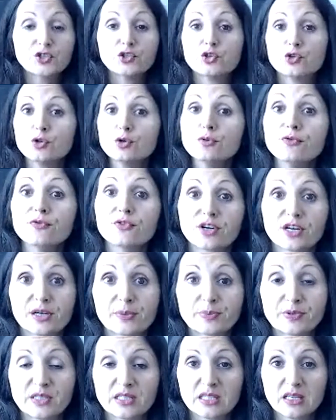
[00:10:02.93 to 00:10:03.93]
2
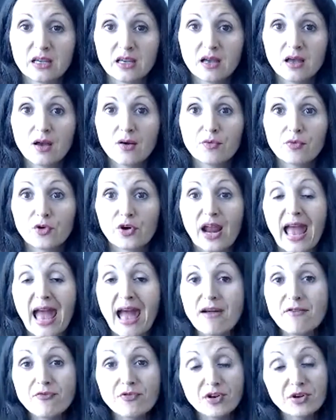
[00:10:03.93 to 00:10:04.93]
verbs for
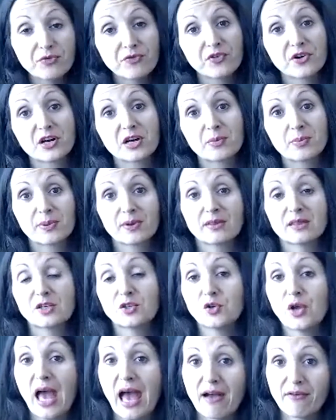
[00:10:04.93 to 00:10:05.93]
every verb that
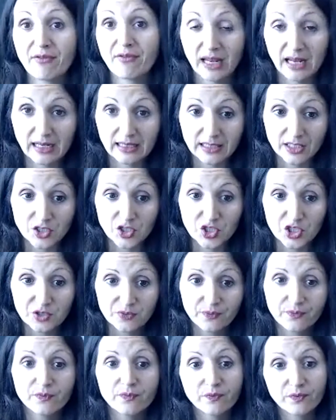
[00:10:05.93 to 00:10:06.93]
you have in English.
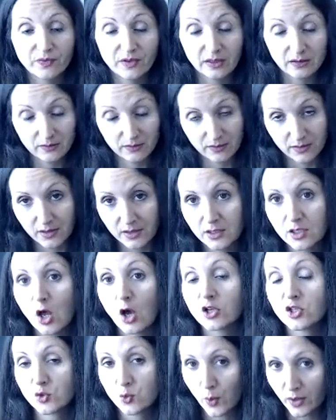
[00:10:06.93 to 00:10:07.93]

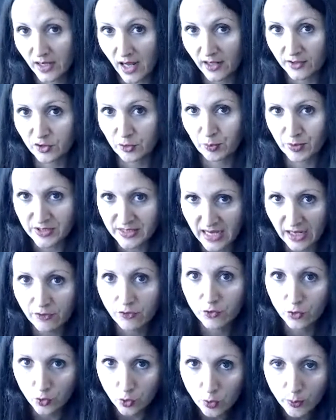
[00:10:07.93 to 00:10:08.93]
Not
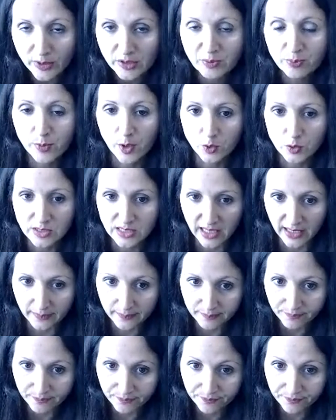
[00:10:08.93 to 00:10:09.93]
100% rule, but mostly.